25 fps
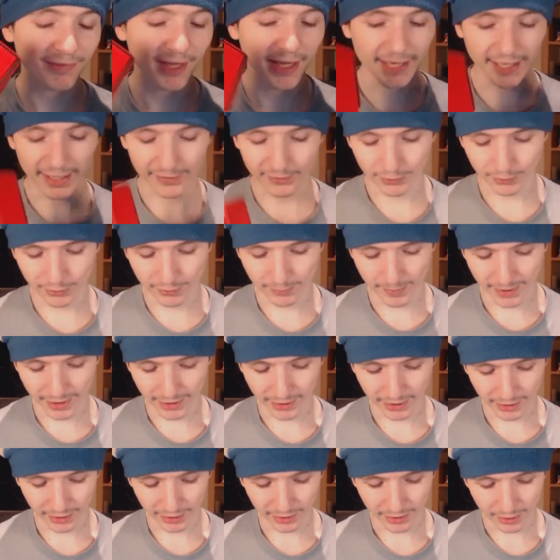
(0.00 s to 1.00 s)
I have two of
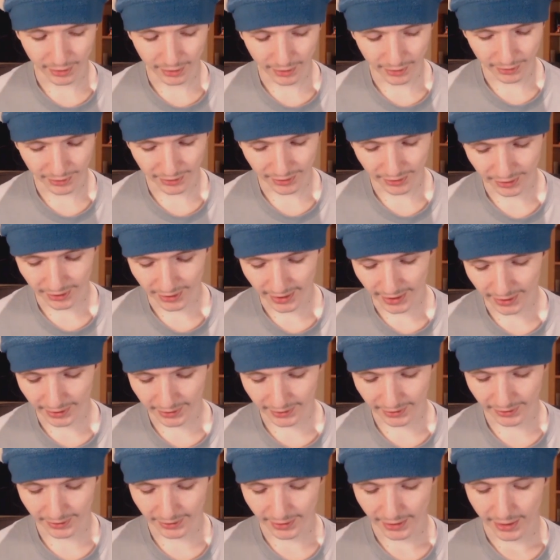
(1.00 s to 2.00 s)
my youngest
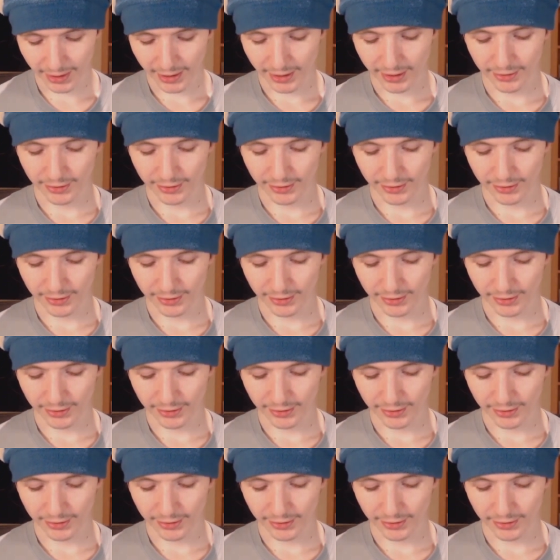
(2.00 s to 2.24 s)
decks.